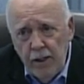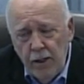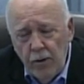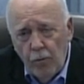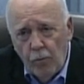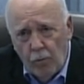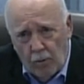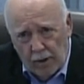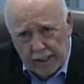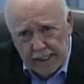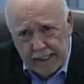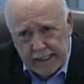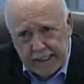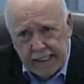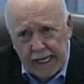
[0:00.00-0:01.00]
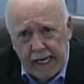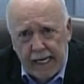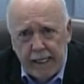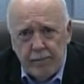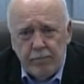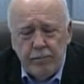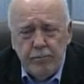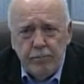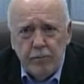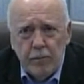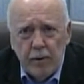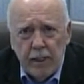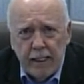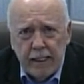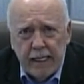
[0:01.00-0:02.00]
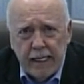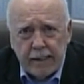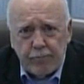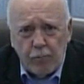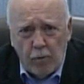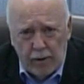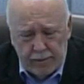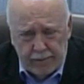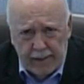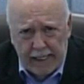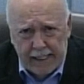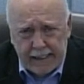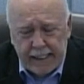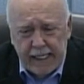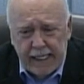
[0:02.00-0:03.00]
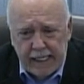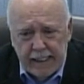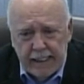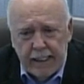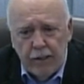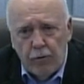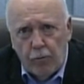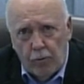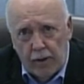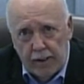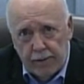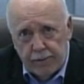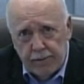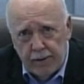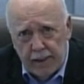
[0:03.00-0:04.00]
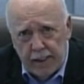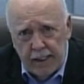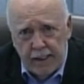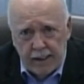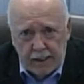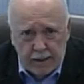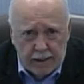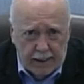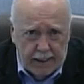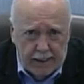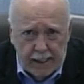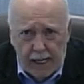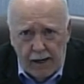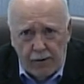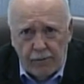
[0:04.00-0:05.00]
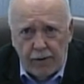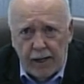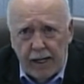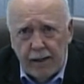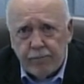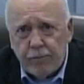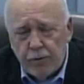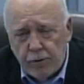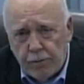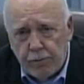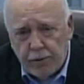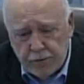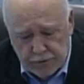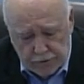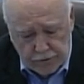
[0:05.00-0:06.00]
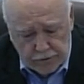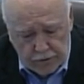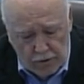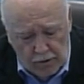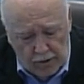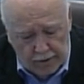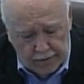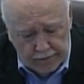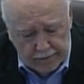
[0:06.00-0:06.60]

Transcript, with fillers: One at a time, and that with that they can deal with and then clean down after the person's gone.